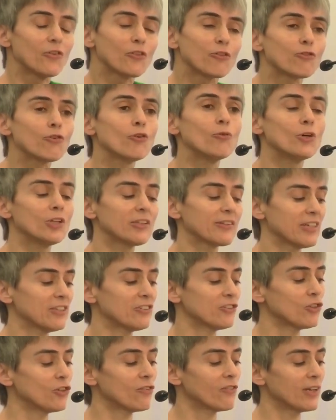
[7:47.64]
through all
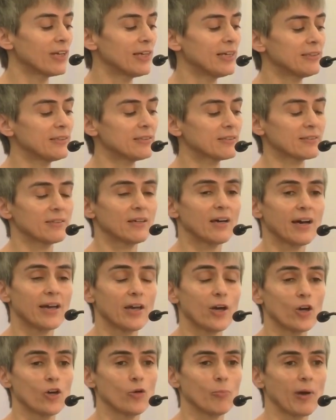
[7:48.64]
this, you've learned, I
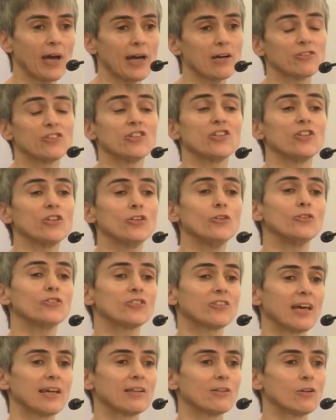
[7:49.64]
hope, how to
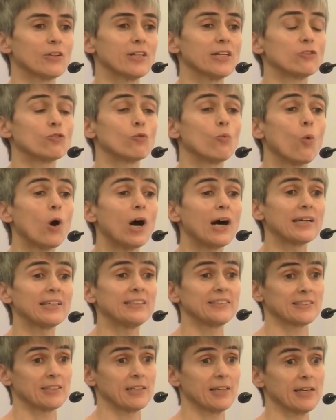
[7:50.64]
use that knowledge
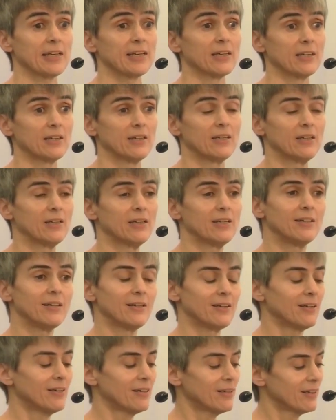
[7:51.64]
wisely.
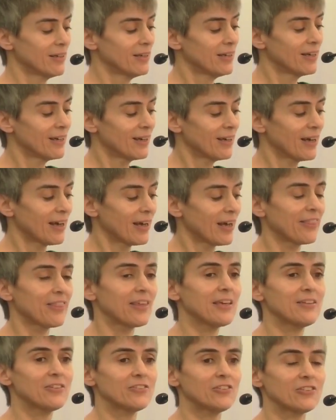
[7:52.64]
I
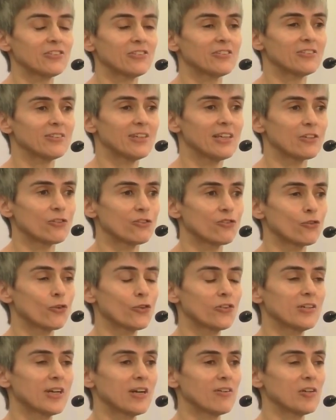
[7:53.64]
think this is
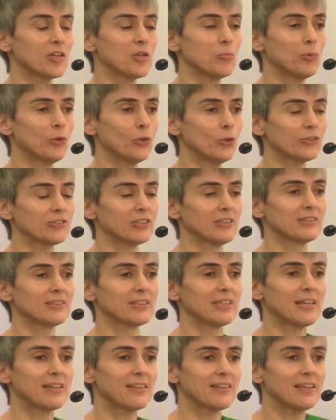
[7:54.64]
extraordinarily important, and I